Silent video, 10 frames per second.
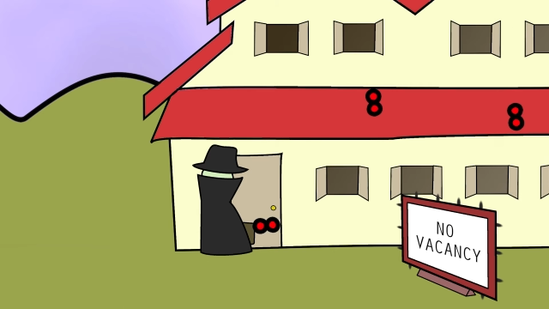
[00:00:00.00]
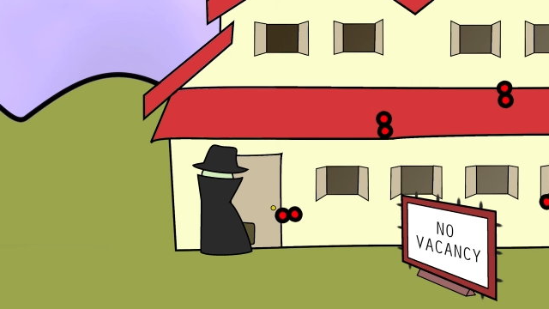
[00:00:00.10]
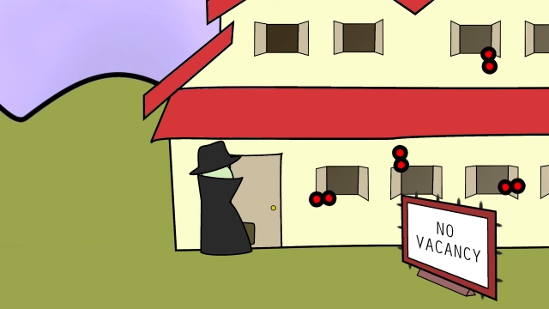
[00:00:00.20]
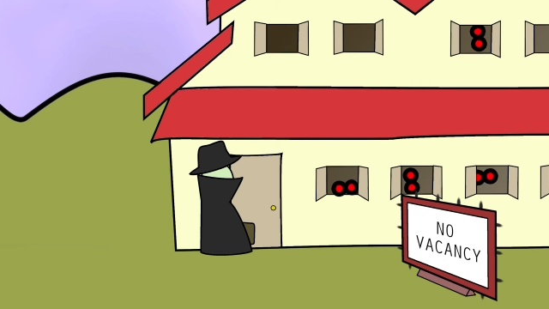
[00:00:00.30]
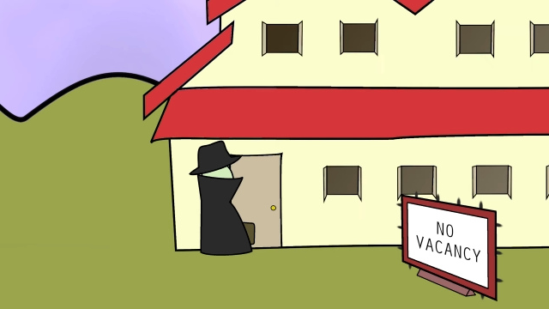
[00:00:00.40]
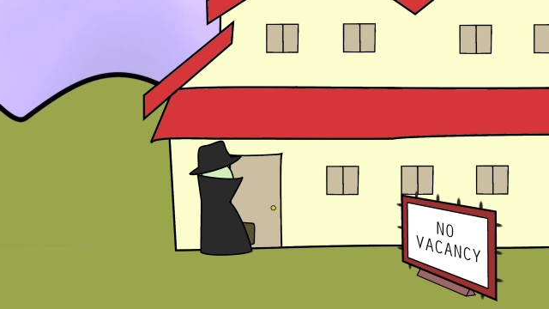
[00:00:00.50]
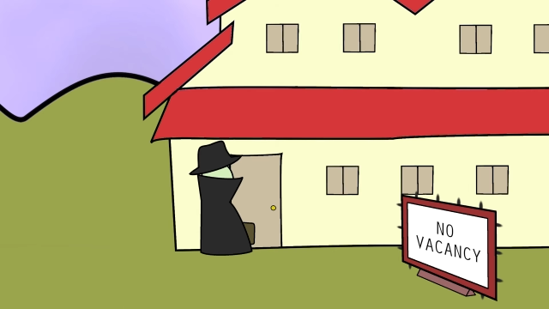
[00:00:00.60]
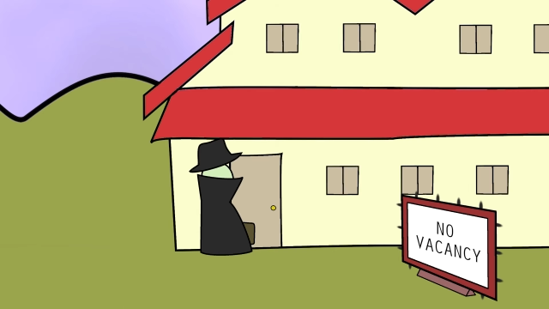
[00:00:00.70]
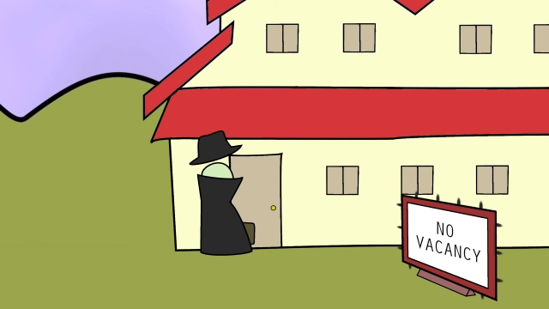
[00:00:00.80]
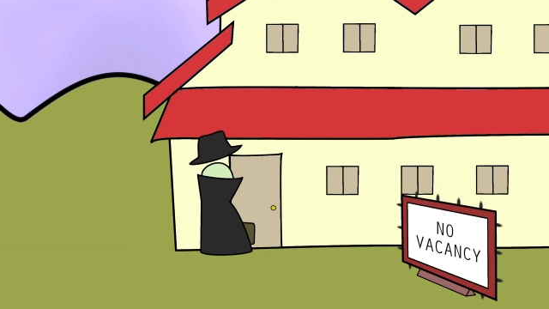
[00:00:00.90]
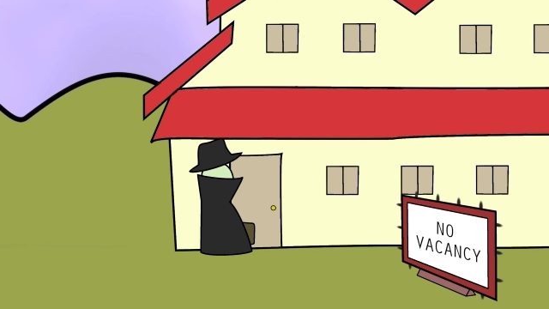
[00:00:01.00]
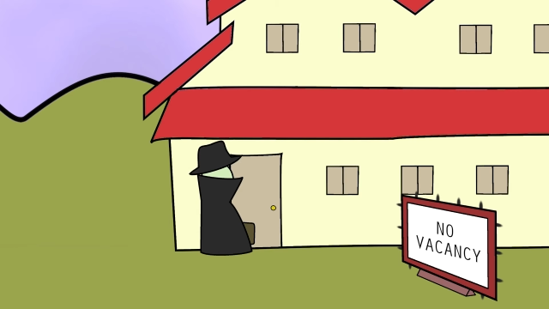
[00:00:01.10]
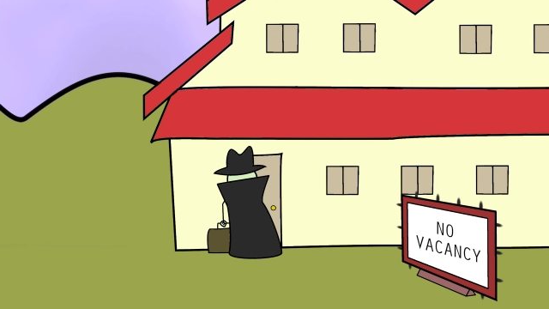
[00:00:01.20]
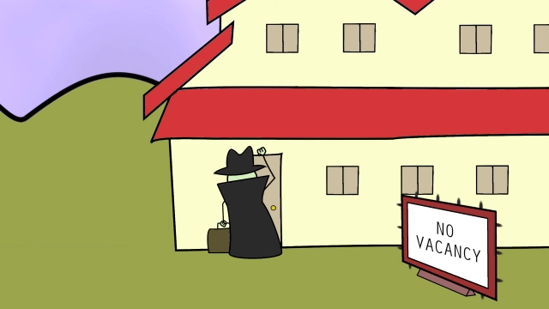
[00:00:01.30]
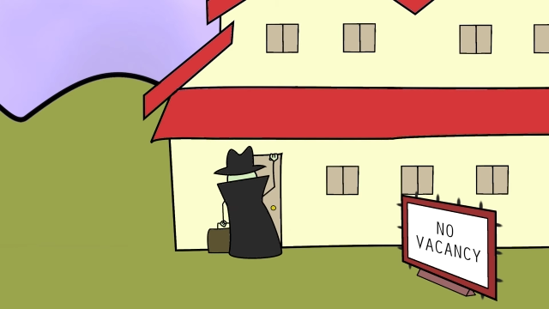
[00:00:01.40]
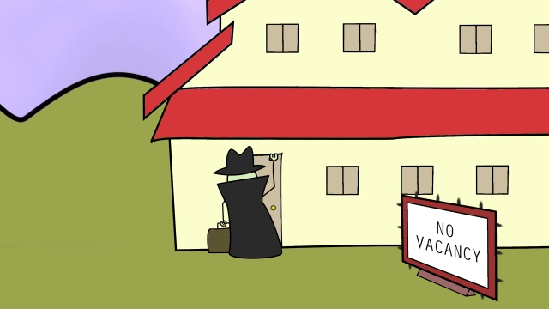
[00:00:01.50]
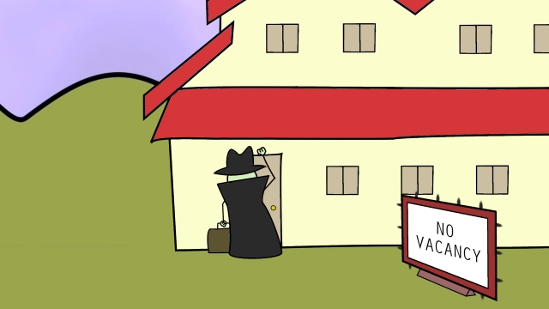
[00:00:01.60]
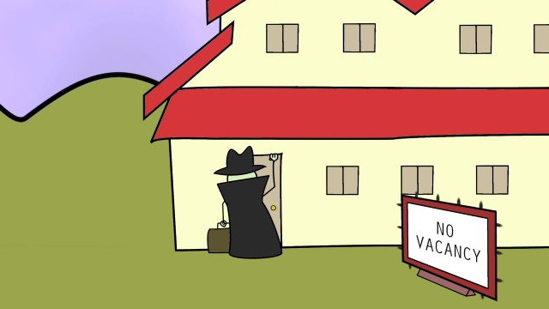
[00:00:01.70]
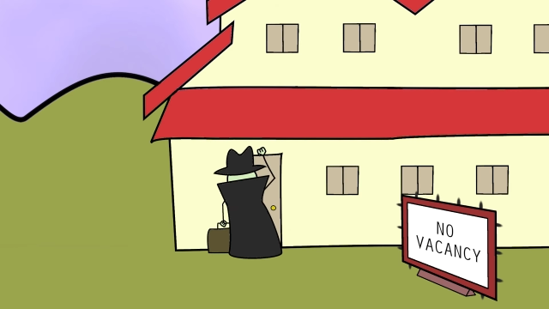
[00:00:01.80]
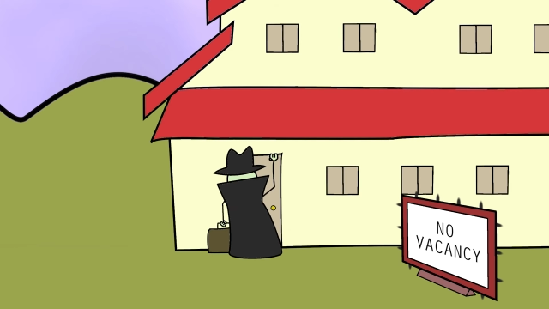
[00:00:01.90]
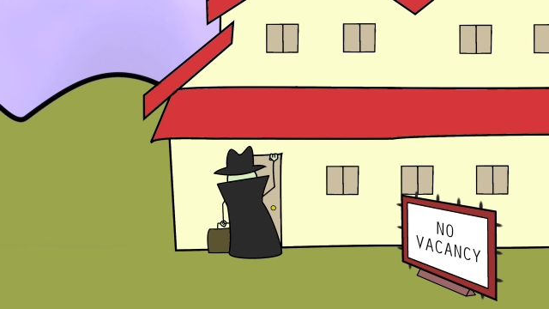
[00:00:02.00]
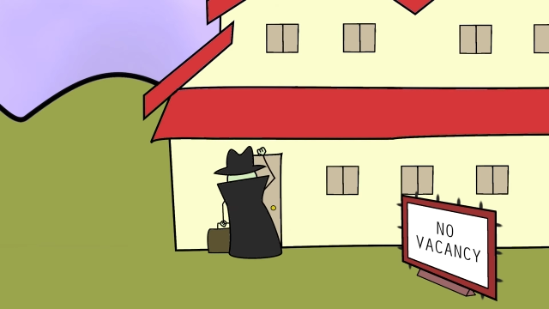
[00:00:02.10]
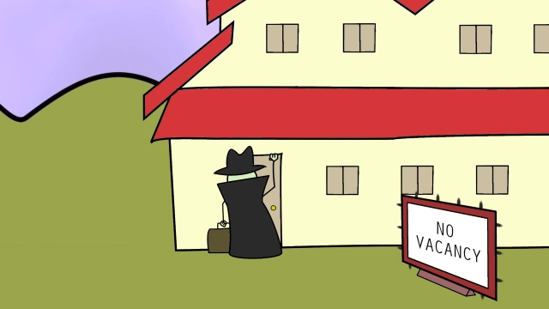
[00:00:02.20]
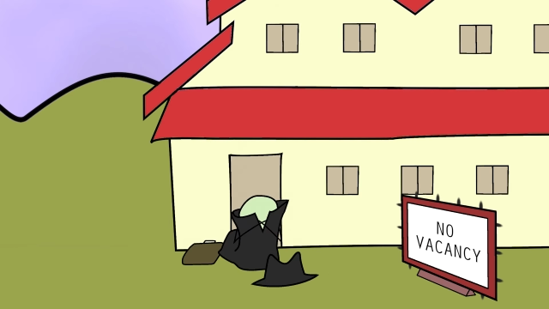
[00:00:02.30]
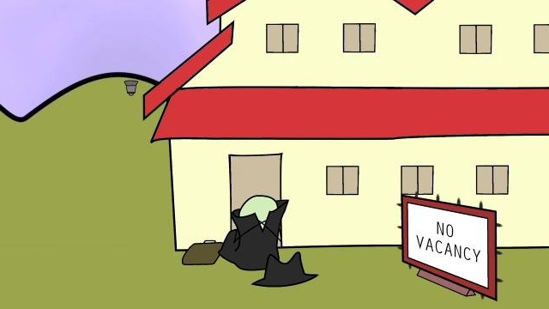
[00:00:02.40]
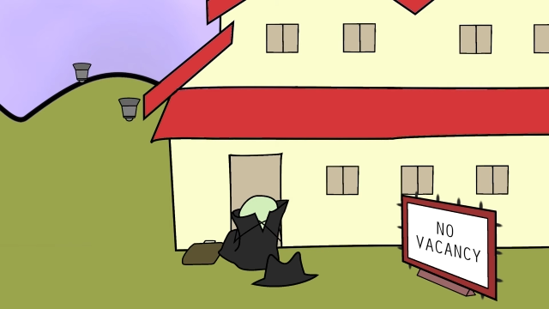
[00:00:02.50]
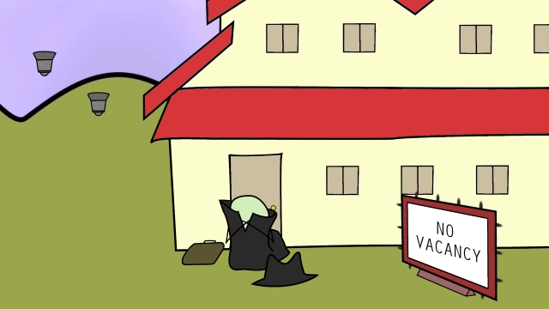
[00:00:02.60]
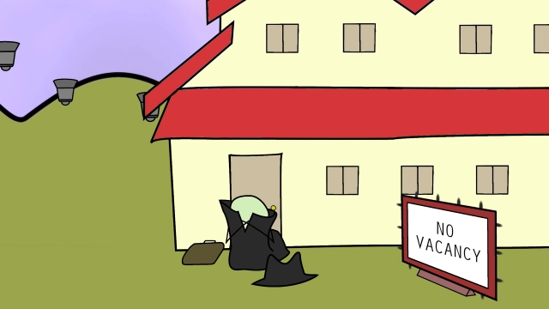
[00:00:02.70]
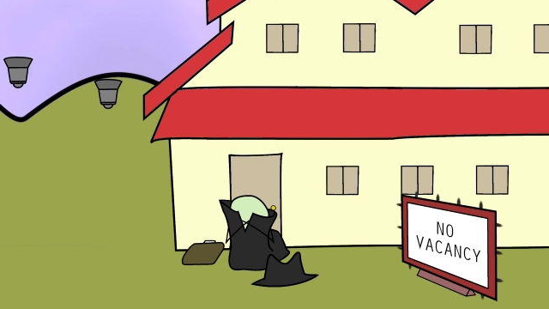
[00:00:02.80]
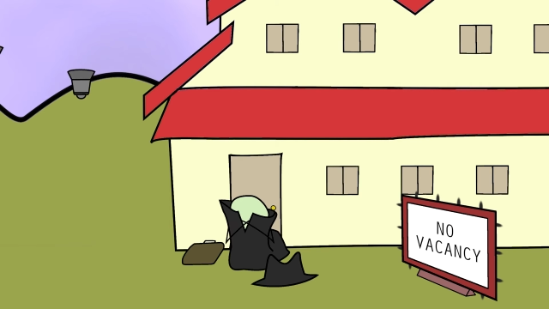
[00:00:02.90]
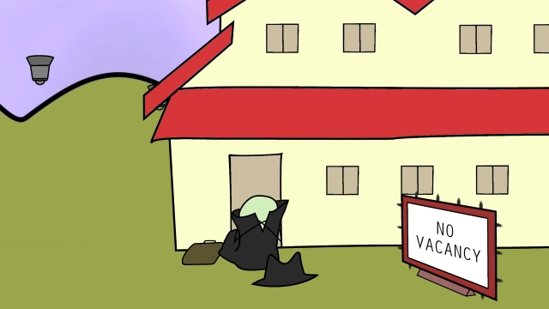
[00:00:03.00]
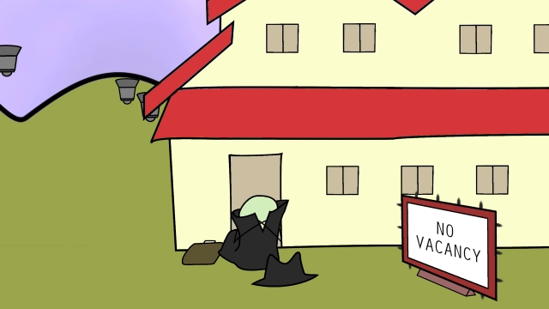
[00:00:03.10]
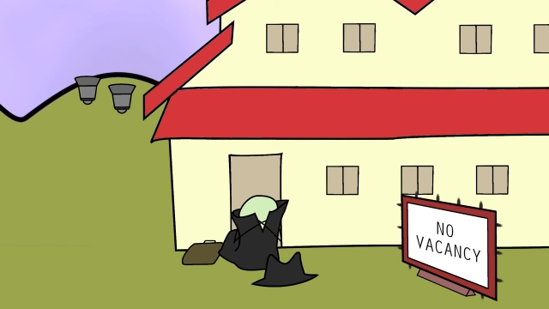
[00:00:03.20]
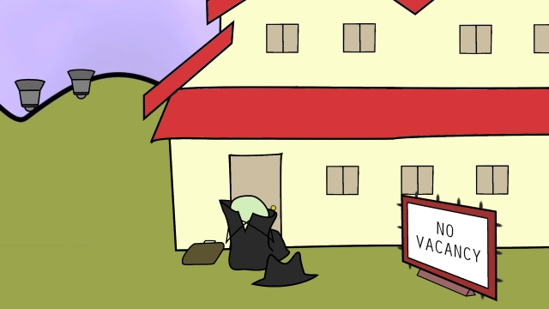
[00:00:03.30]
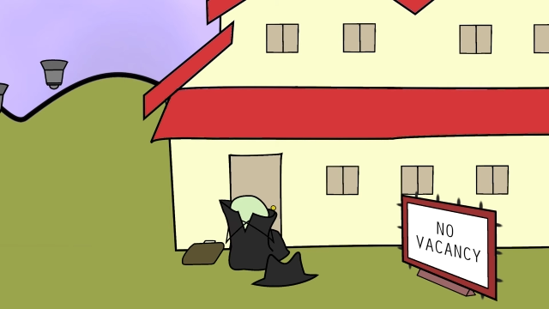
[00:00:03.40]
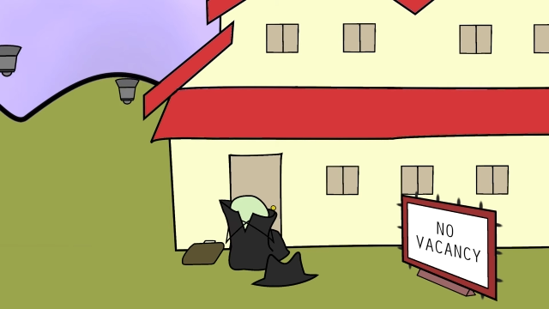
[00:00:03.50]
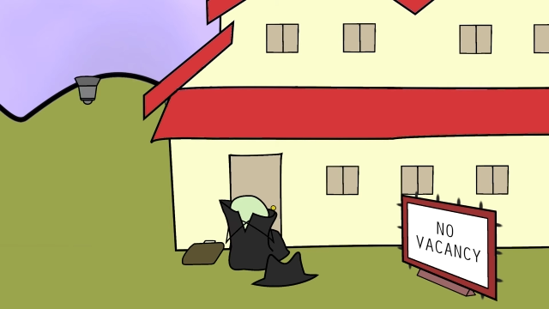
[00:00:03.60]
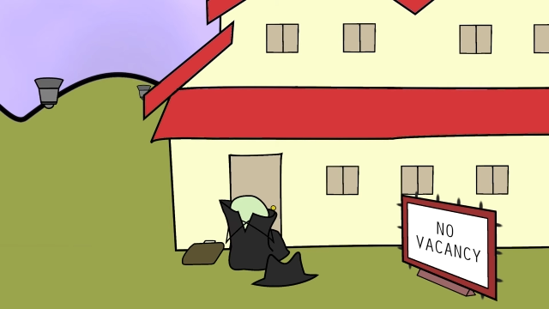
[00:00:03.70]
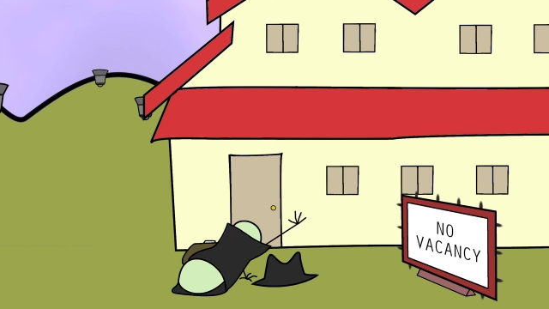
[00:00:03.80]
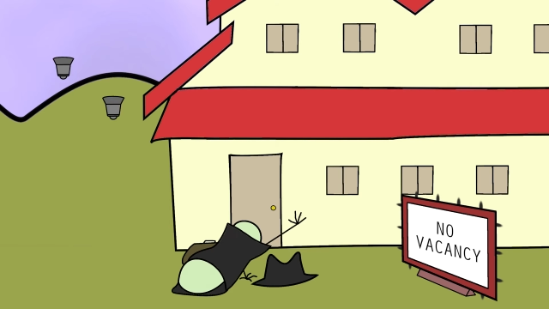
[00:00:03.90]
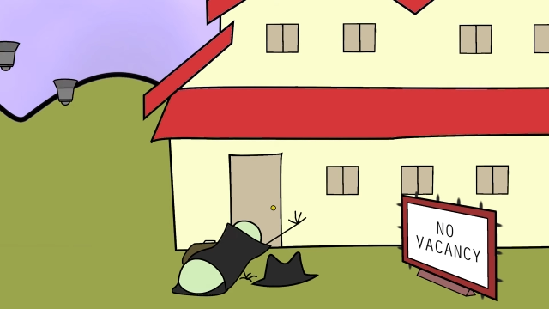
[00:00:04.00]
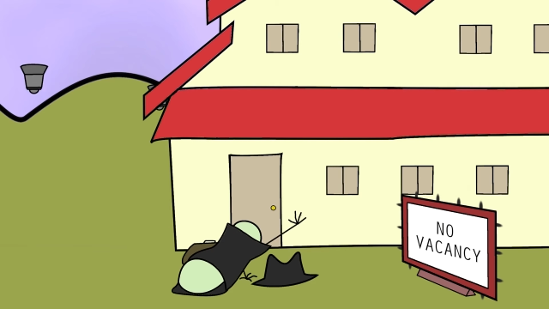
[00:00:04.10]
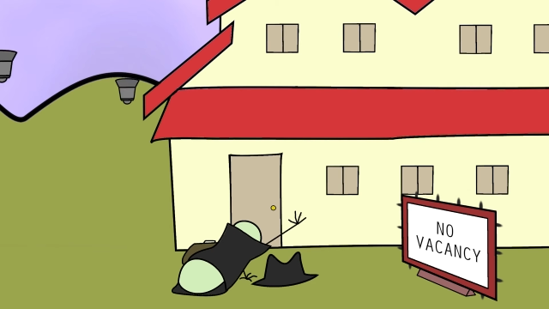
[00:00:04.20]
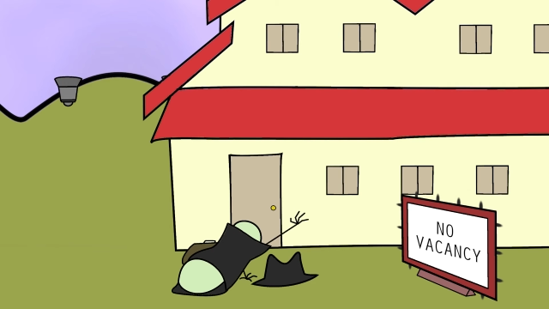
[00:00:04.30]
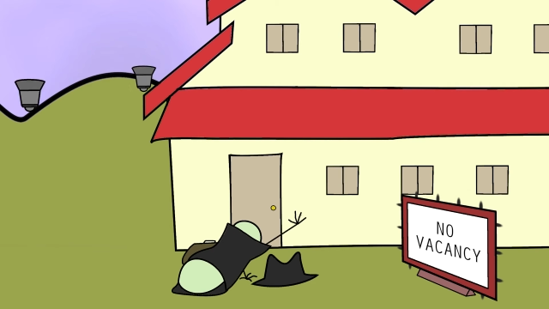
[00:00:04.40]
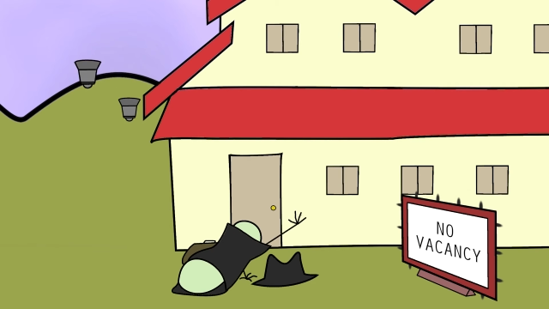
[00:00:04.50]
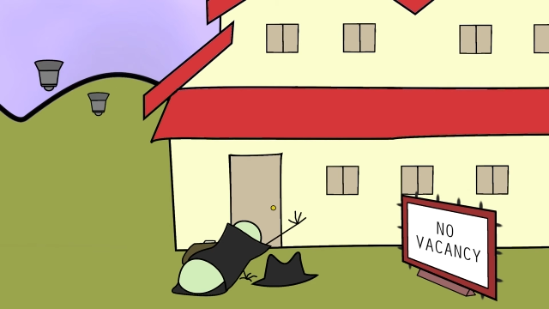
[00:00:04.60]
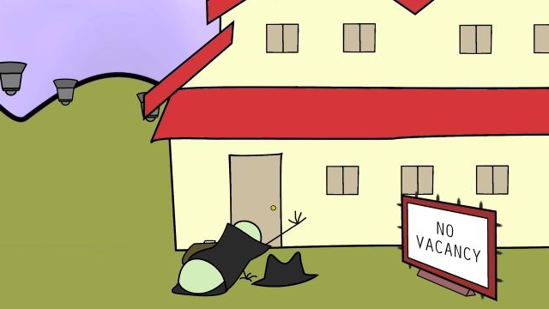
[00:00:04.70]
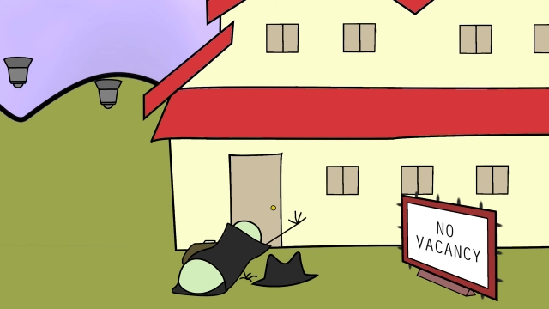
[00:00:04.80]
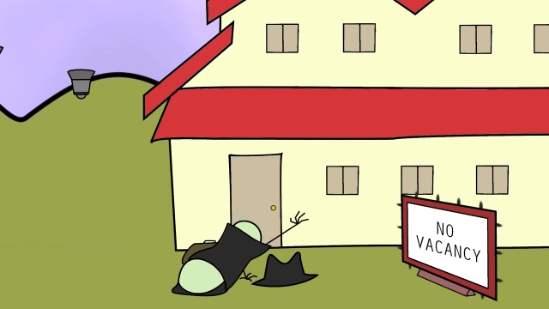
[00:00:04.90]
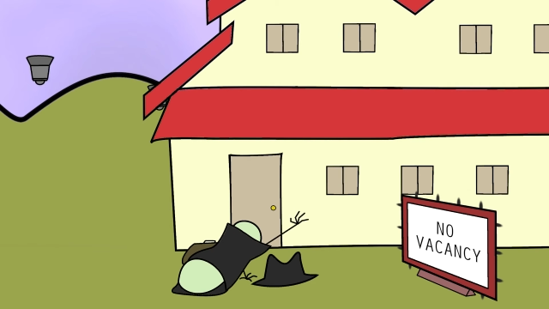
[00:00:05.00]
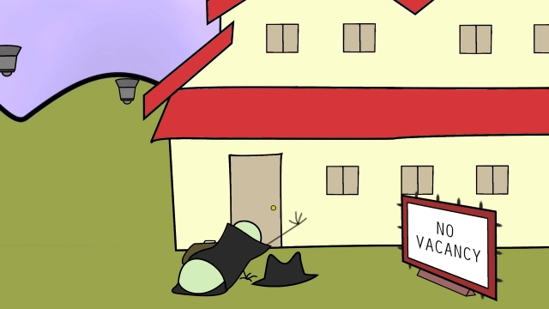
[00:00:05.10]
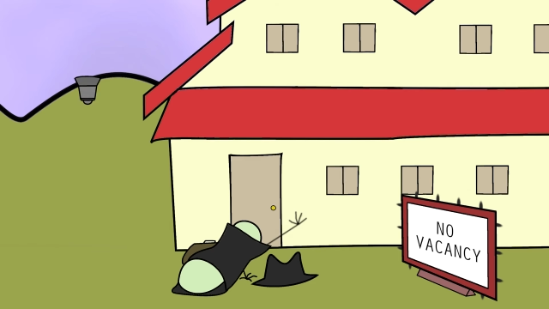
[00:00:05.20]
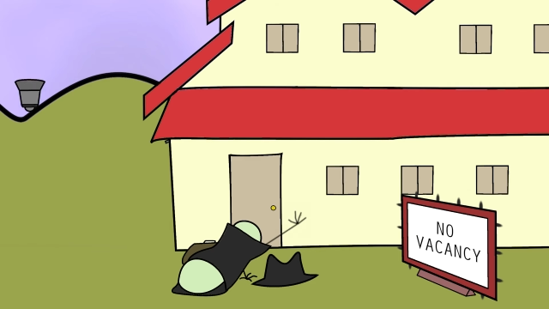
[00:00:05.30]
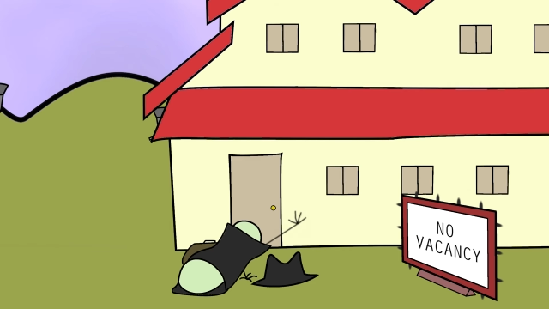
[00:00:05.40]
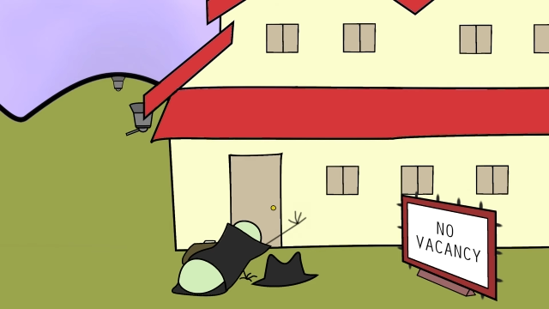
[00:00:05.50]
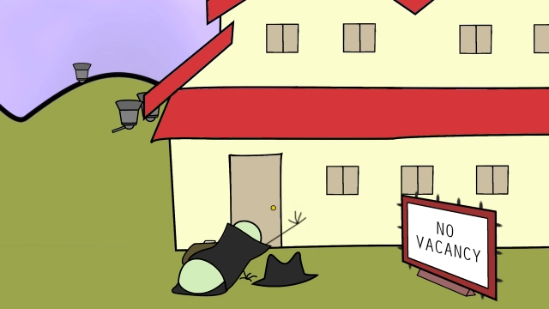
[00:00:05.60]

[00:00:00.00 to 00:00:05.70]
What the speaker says: No face is visible, so there are no lips to read.